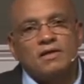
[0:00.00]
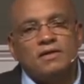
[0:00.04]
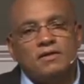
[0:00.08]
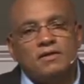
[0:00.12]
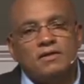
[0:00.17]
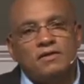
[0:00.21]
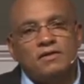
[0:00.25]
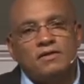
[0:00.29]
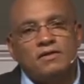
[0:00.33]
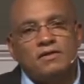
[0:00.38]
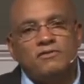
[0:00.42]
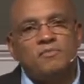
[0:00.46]

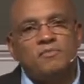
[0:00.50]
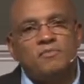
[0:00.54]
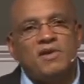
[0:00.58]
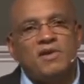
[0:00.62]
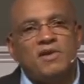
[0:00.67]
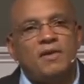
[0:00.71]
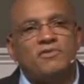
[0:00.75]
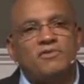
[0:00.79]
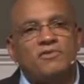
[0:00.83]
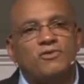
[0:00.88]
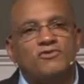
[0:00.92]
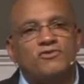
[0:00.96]

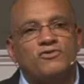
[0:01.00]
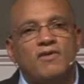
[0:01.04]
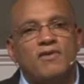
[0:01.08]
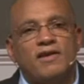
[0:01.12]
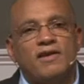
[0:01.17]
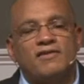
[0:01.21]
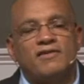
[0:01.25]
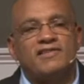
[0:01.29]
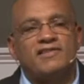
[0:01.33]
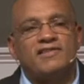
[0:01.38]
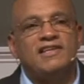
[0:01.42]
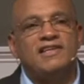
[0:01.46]
sometimes I'll try to
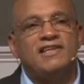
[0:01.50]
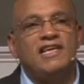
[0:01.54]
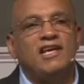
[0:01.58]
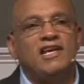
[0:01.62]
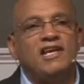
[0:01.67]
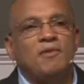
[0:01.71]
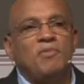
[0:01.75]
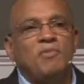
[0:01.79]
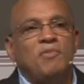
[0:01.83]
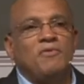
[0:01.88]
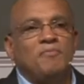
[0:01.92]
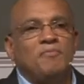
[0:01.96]
sneak
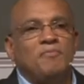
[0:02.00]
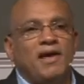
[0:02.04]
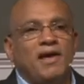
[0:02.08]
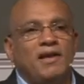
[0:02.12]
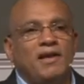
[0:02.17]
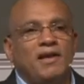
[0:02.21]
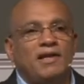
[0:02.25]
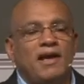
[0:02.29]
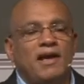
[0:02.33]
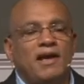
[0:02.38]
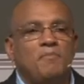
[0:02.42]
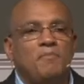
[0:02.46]
up on
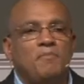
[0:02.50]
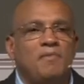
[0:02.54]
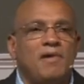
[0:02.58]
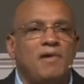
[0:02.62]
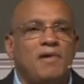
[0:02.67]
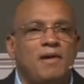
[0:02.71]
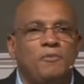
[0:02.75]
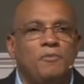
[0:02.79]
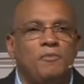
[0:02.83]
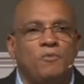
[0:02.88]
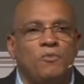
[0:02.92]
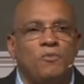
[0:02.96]
Melanie. I'm in
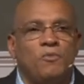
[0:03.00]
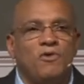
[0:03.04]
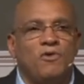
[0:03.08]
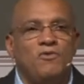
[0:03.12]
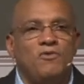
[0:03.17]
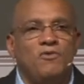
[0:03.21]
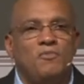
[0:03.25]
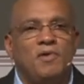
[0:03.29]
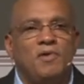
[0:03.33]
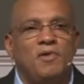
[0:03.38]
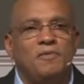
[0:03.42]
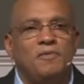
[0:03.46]
my
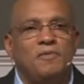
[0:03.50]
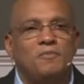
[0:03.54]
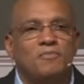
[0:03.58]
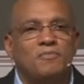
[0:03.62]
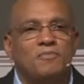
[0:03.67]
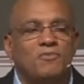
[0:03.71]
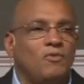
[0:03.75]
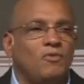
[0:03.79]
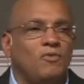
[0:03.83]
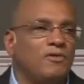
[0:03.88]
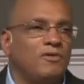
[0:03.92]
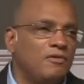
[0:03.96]
room and
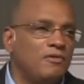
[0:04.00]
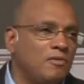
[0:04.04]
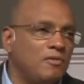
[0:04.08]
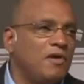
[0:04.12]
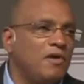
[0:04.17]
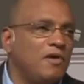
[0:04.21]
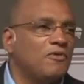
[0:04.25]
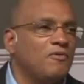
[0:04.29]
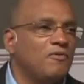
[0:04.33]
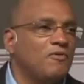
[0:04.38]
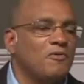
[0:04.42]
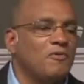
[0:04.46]
or the
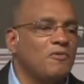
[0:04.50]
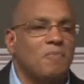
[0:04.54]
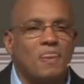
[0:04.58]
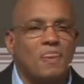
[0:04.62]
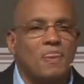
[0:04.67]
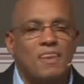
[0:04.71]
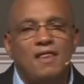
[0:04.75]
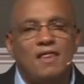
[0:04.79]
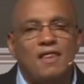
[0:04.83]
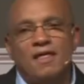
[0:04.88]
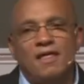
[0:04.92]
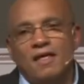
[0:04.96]
bedroom,
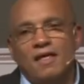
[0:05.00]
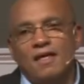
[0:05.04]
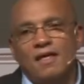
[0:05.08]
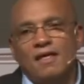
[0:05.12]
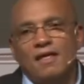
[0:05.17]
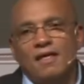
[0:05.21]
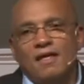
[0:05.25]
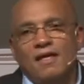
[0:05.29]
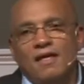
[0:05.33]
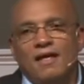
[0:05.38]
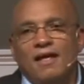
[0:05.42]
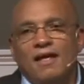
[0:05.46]

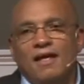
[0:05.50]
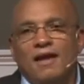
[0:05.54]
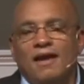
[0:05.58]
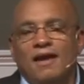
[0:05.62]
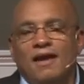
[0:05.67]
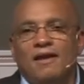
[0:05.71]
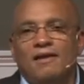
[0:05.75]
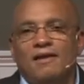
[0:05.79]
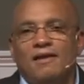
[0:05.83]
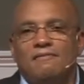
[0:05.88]
and